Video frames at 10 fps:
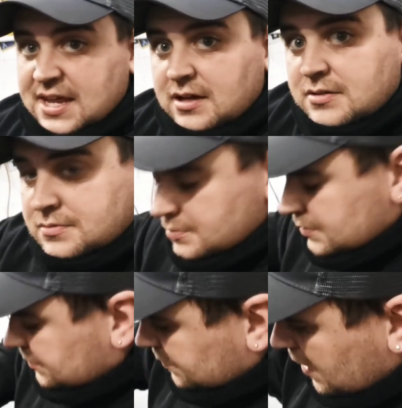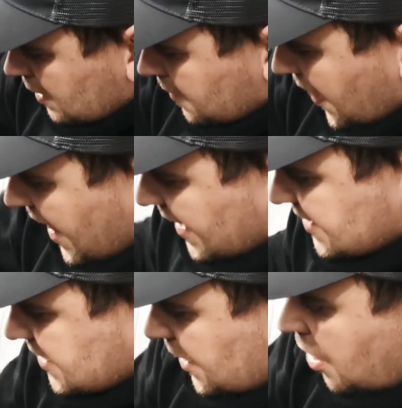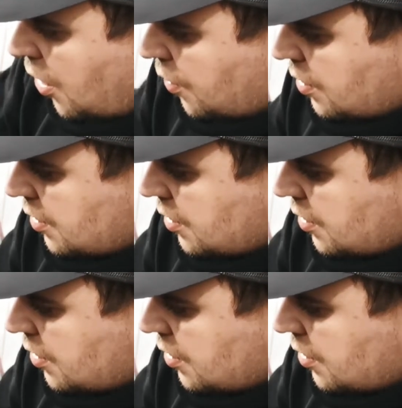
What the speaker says: any, and then at least I know